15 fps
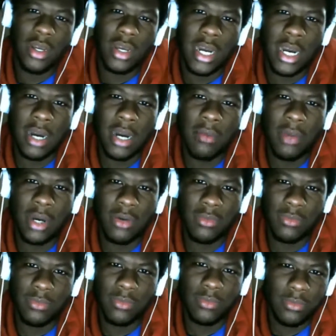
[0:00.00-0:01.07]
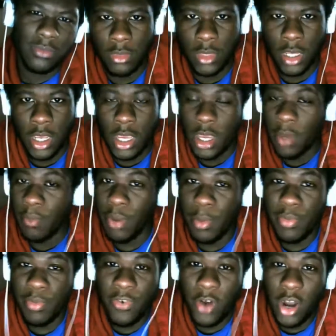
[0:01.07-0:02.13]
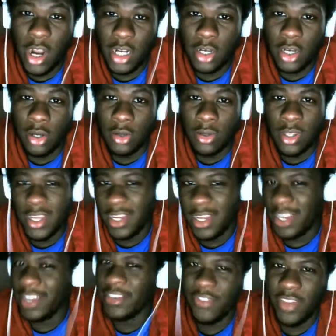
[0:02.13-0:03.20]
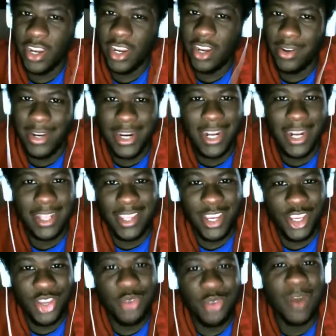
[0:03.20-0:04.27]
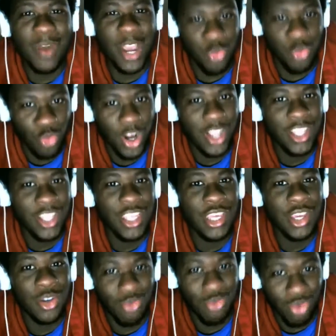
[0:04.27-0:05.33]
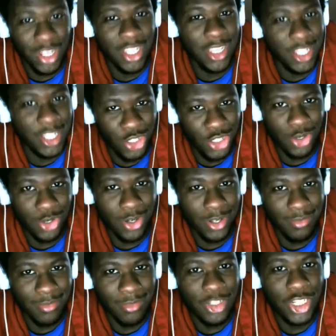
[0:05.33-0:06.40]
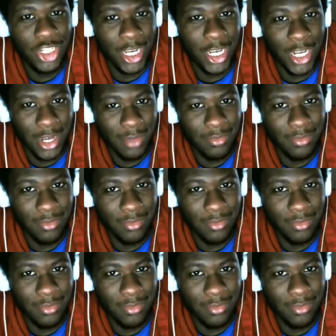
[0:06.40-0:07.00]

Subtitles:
I'm out. But before I go, here's a video that I think you might really, really enjoy. Check it out.